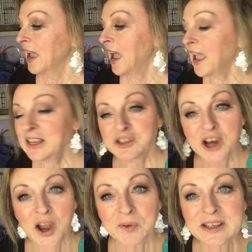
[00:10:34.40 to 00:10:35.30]
Hey,
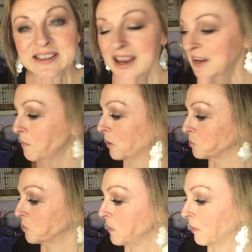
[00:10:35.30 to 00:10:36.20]
Joan, it's Sandy Welch
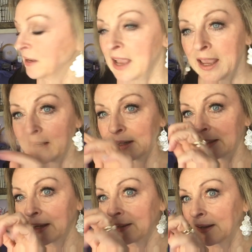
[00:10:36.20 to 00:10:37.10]
with Mary Kay. Click,
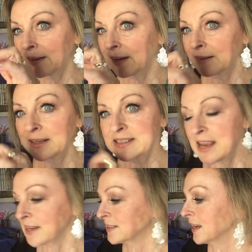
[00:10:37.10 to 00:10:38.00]
click, click, click, click,
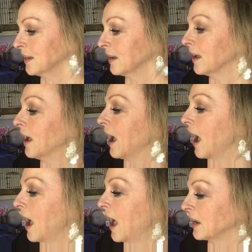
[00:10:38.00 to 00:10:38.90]
texting.
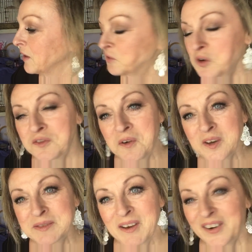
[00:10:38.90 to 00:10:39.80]
I left you a
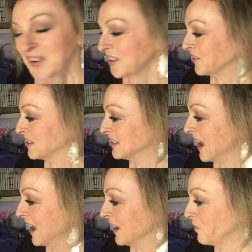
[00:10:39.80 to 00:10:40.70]
voicemail earlier
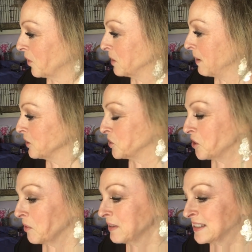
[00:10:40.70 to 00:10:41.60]
today and wanted to make sure
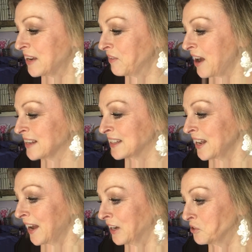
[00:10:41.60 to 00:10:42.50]
you received it. I
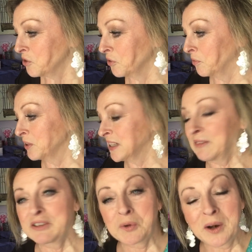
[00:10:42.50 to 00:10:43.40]
selected you to receive
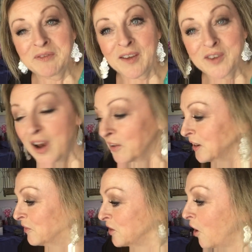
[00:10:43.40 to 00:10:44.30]
a $25
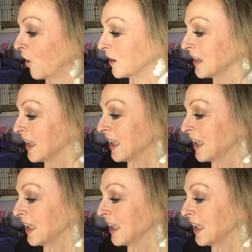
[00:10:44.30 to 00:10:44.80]
gift card